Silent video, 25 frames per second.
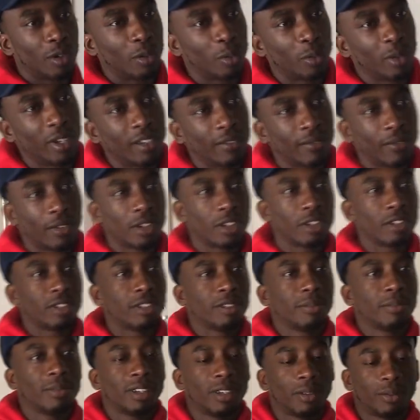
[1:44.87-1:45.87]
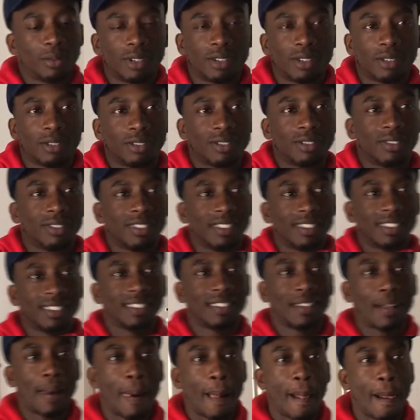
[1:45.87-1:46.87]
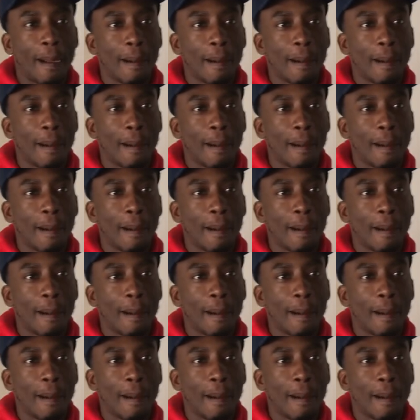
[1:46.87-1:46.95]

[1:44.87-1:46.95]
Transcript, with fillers: the week version. Where did we you get this from?